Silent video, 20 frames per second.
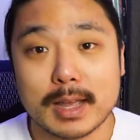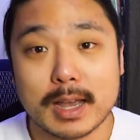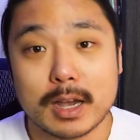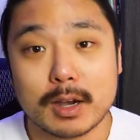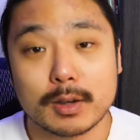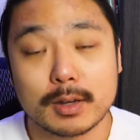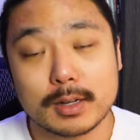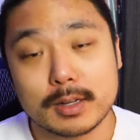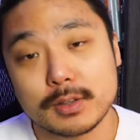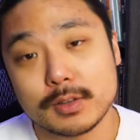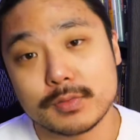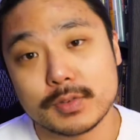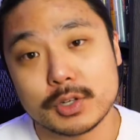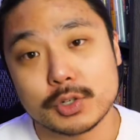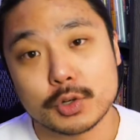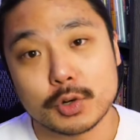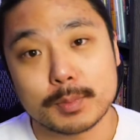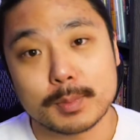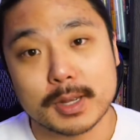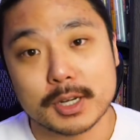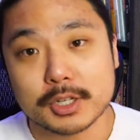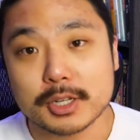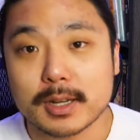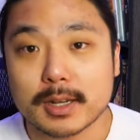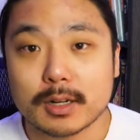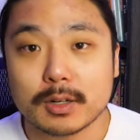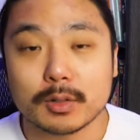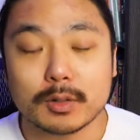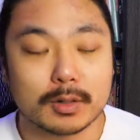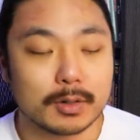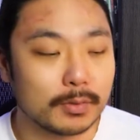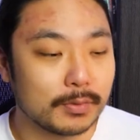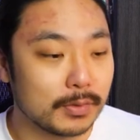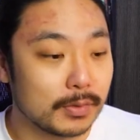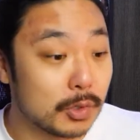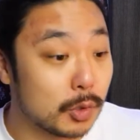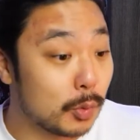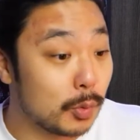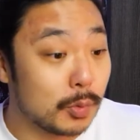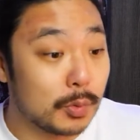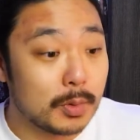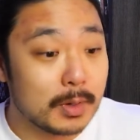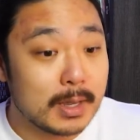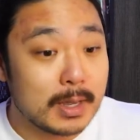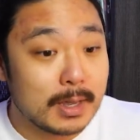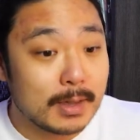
now and you've enjoyed my channel, if you